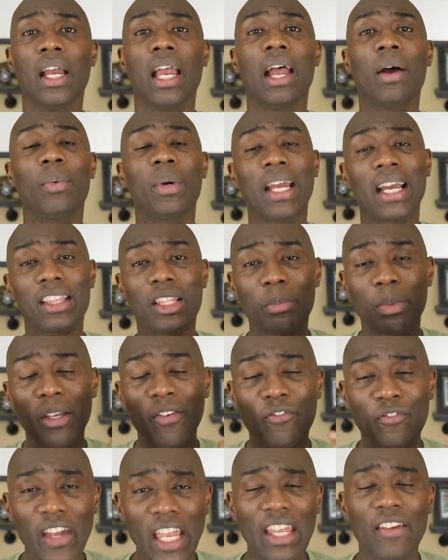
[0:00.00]
And we have to be
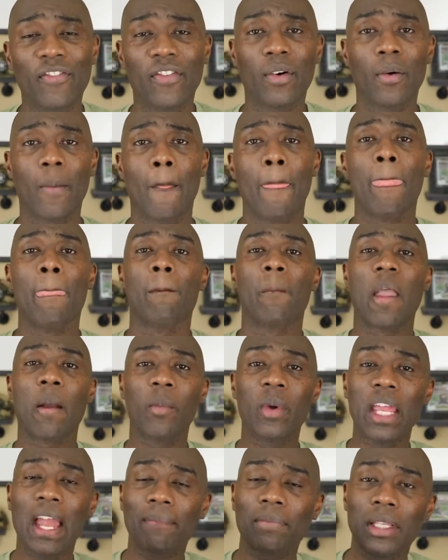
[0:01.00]
faithful, and
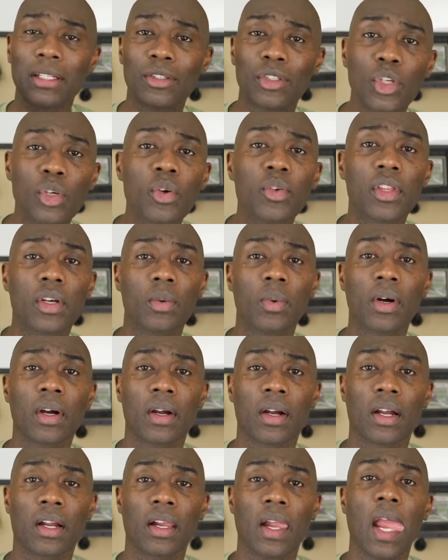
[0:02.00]
we have to do the
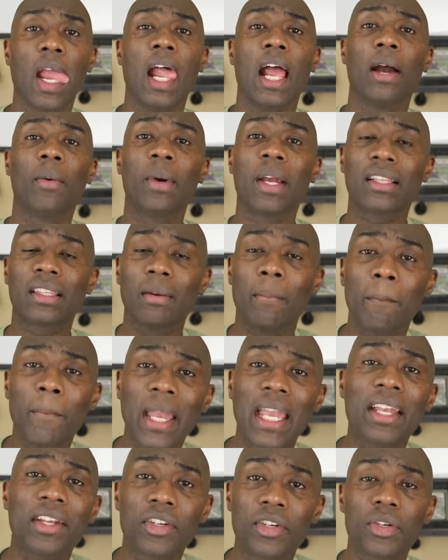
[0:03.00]
work, and we have to
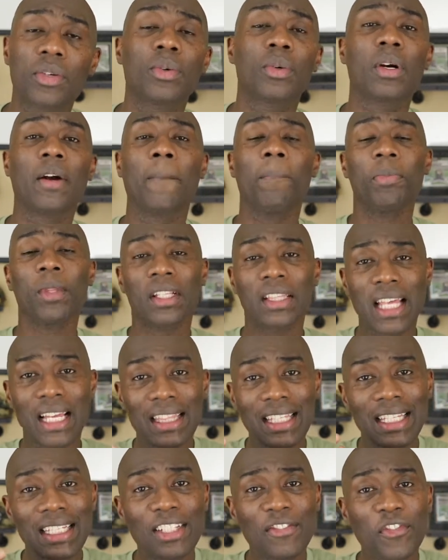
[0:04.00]
make sure
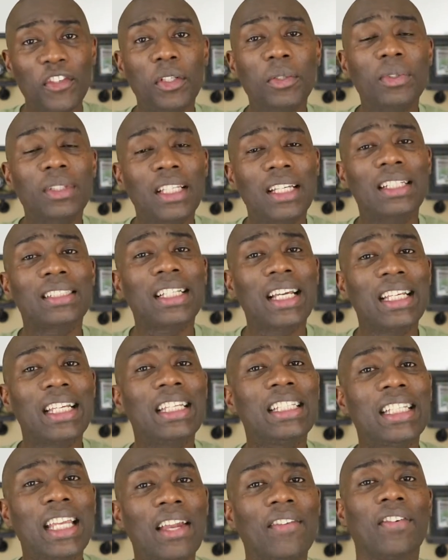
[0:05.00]
that these few things that
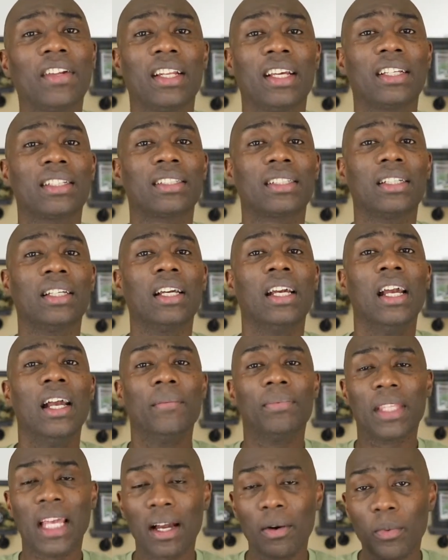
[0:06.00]
He's given us,
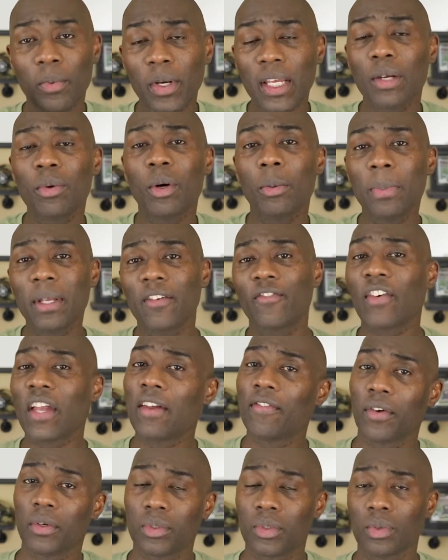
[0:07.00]
that we will be
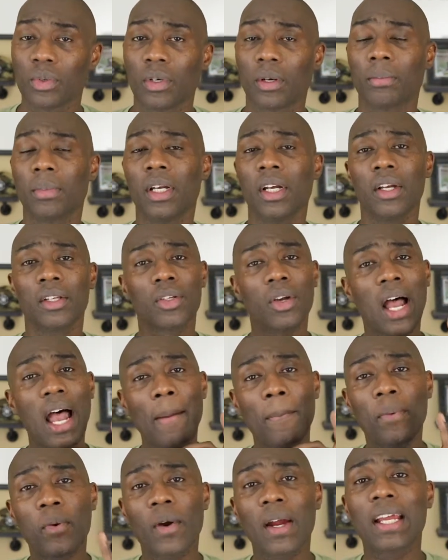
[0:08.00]
faithful to Him. So
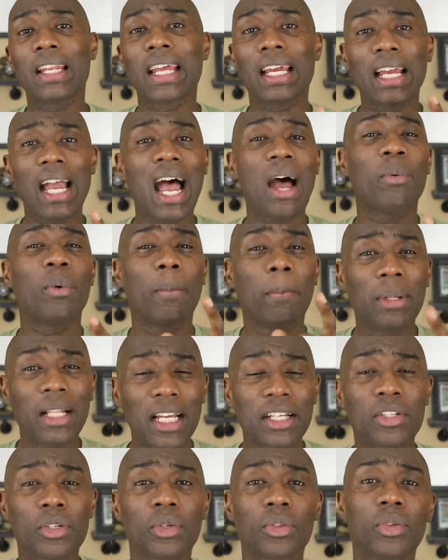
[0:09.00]
I pray that God will
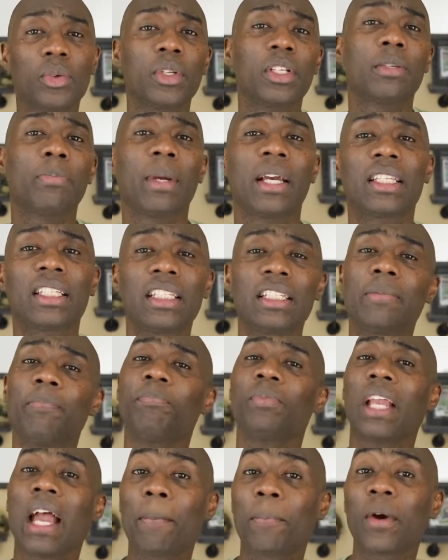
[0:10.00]
bless you through this message.
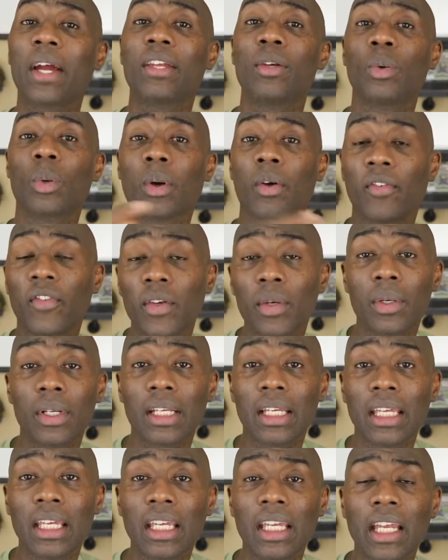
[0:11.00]
I pray you will review it
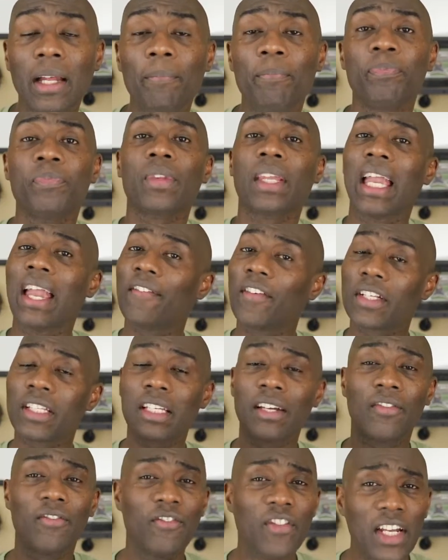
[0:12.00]
again. If it's
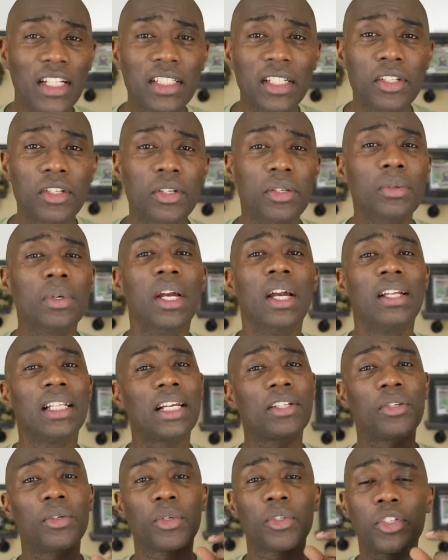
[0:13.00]
convicted you,
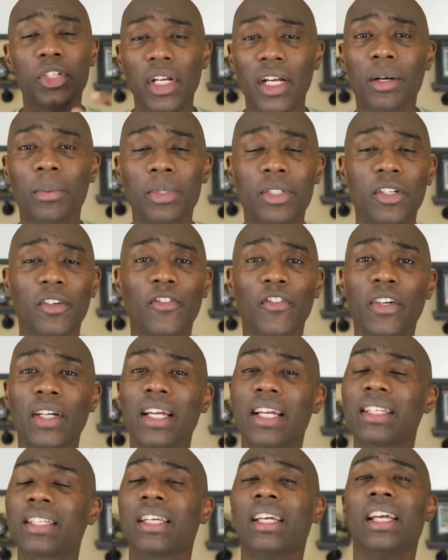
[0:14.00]
that you'll share it with your
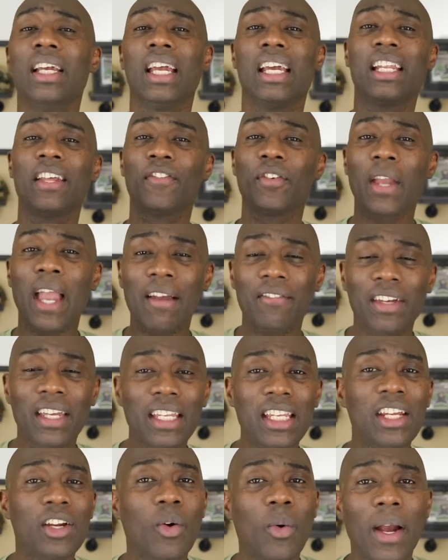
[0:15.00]
friends. And if you have
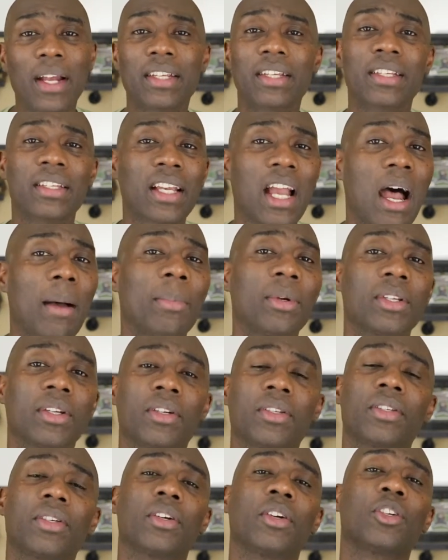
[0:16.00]
any questions, comments,
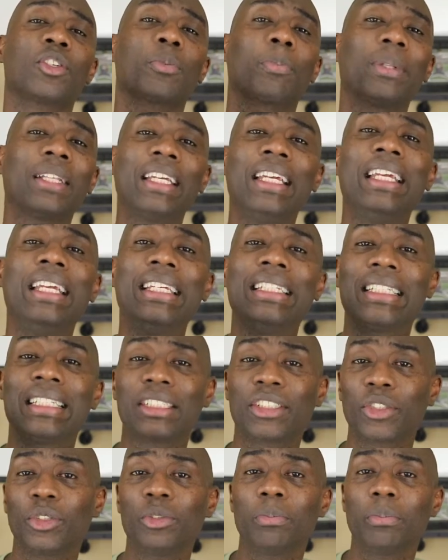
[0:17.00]
concerns,
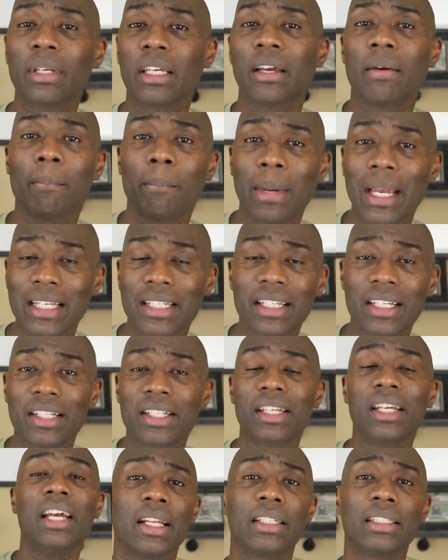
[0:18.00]
please shoot me a
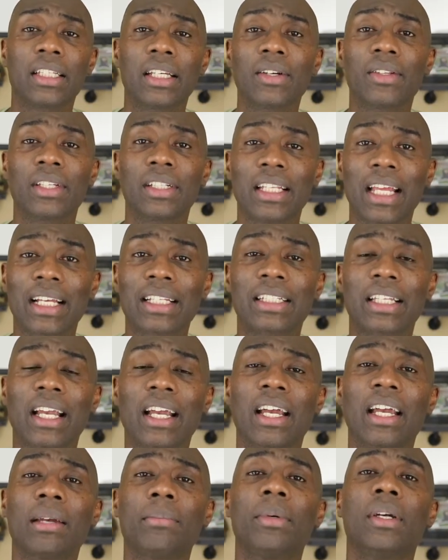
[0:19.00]
message. And until the next
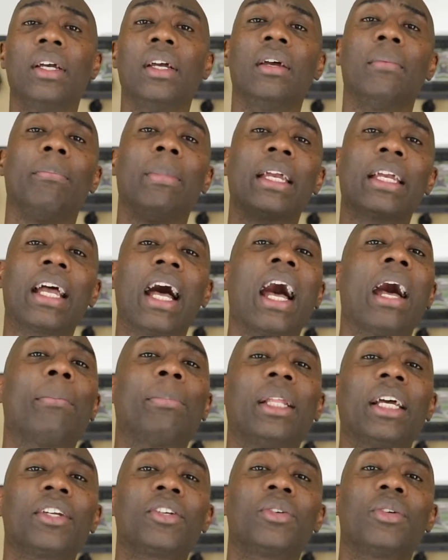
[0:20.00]
time, may God
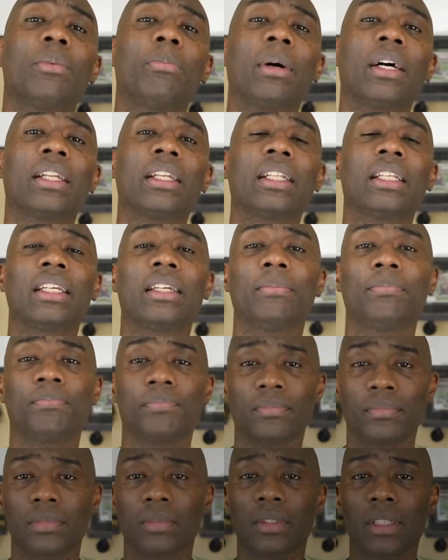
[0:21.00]
bless you abundantly.
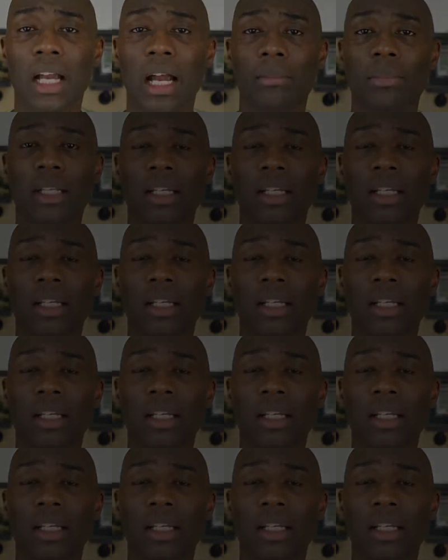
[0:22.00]
God